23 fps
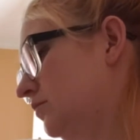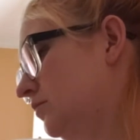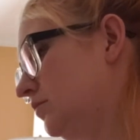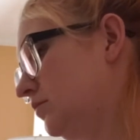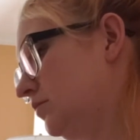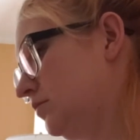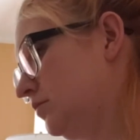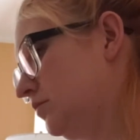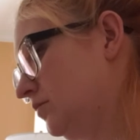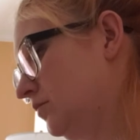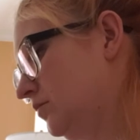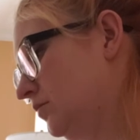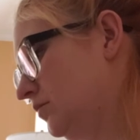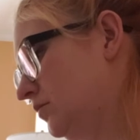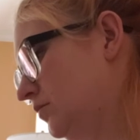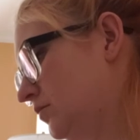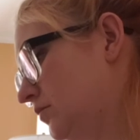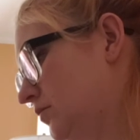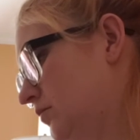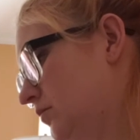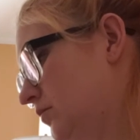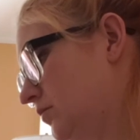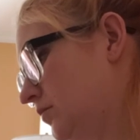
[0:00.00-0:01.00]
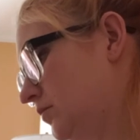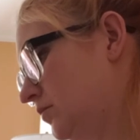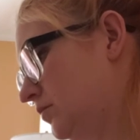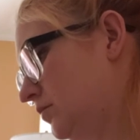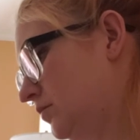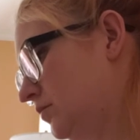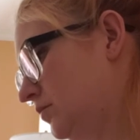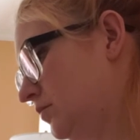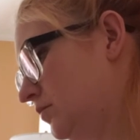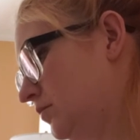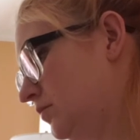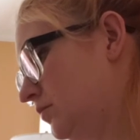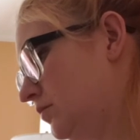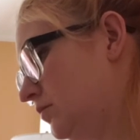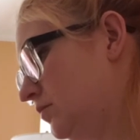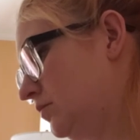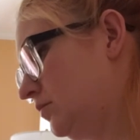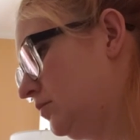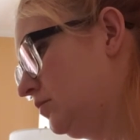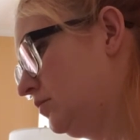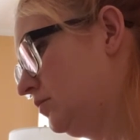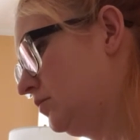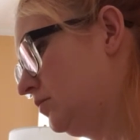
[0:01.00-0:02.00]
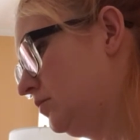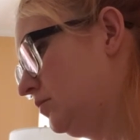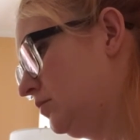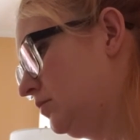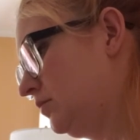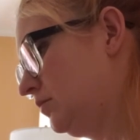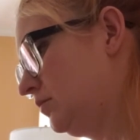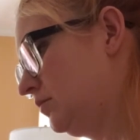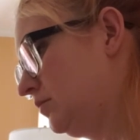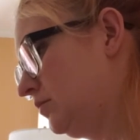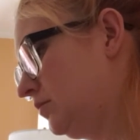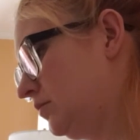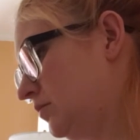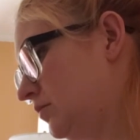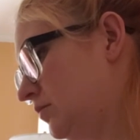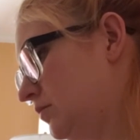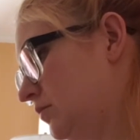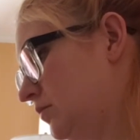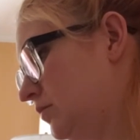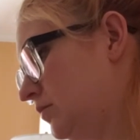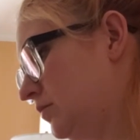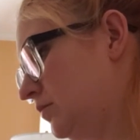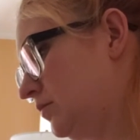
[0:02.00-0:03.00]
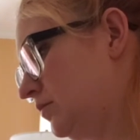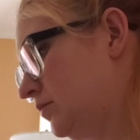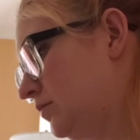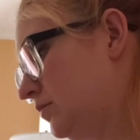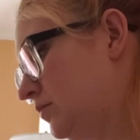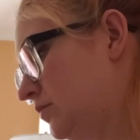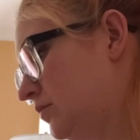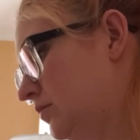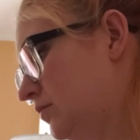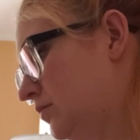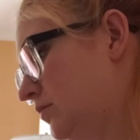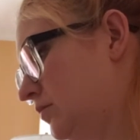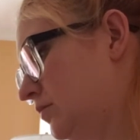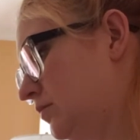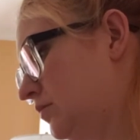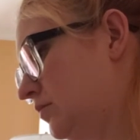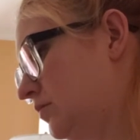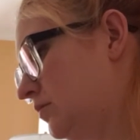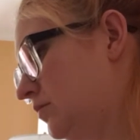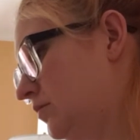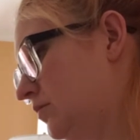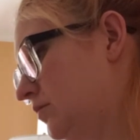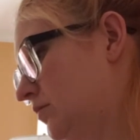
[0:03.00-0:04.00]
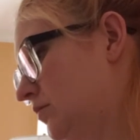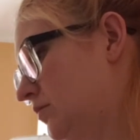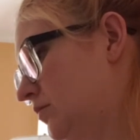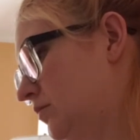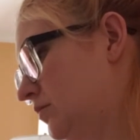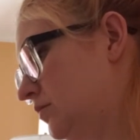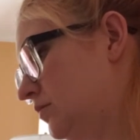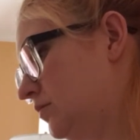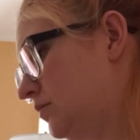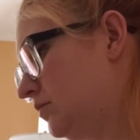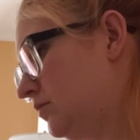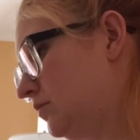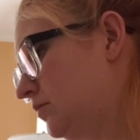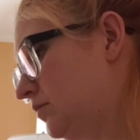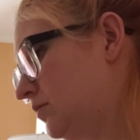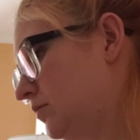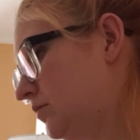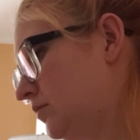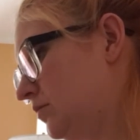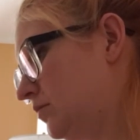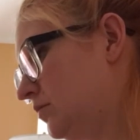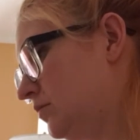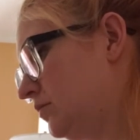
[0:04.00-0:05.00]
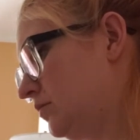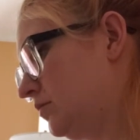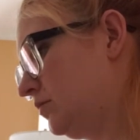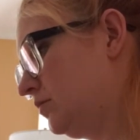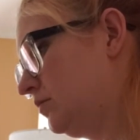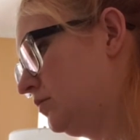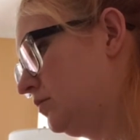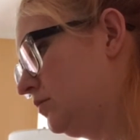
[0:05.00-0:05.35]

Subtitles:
Nothing is said.